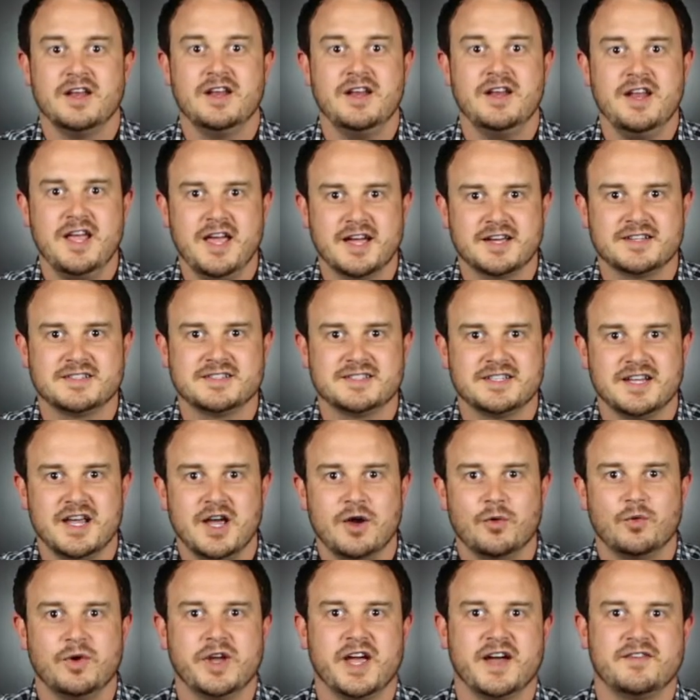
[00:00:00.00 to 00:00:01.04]
Next,
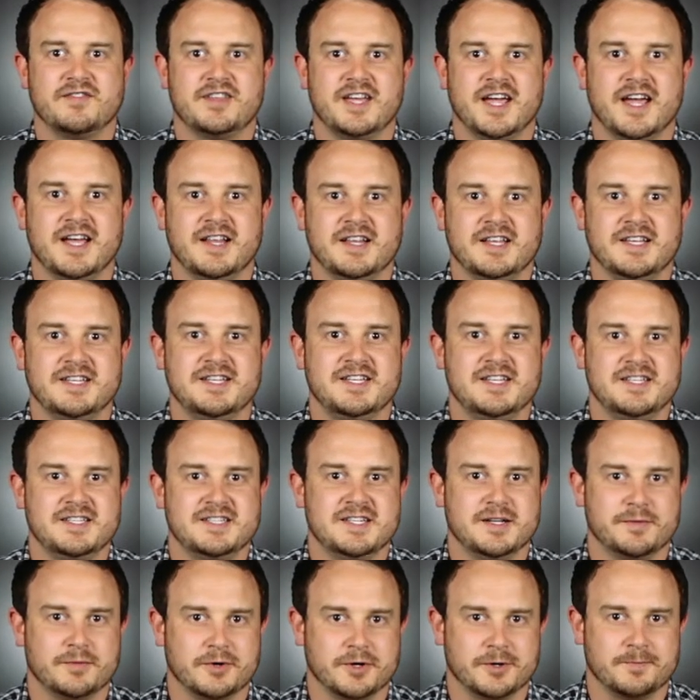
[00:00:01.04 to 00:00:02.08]
we have the LED
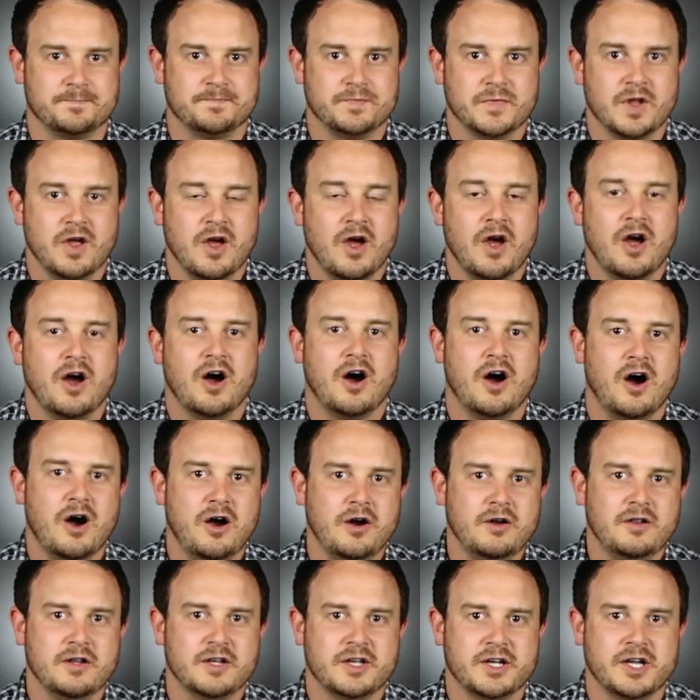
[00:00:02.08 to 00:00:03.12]
dimmer.
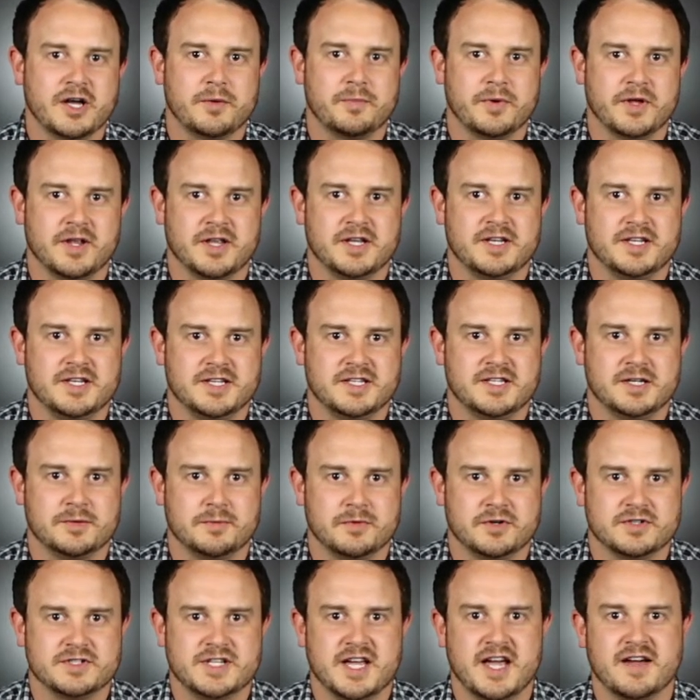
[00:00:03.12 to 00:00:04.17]
Our LinkUp LED
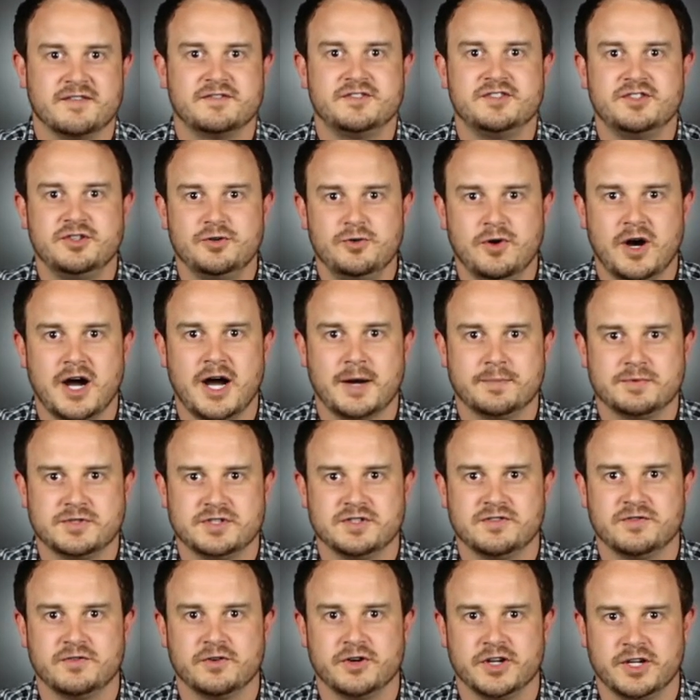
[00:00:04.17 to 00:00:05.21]
dimmers have two
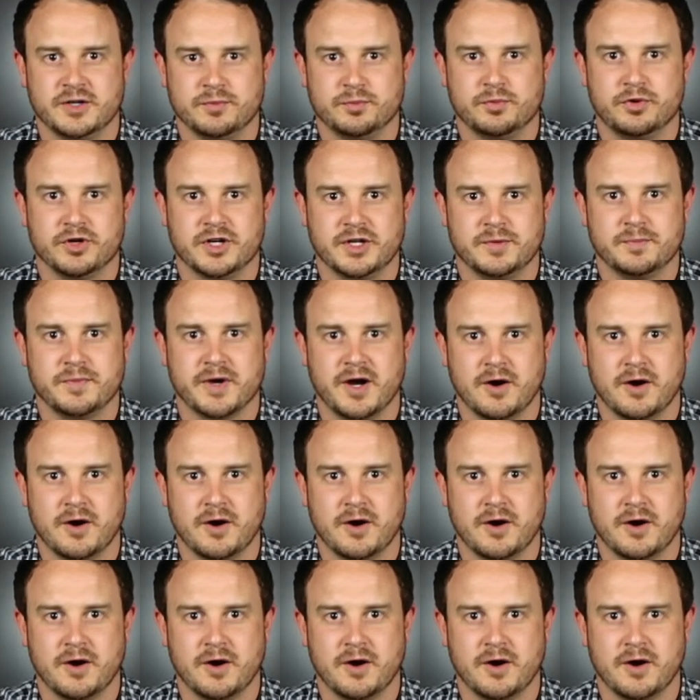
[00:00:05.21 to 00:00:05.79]
options for inputting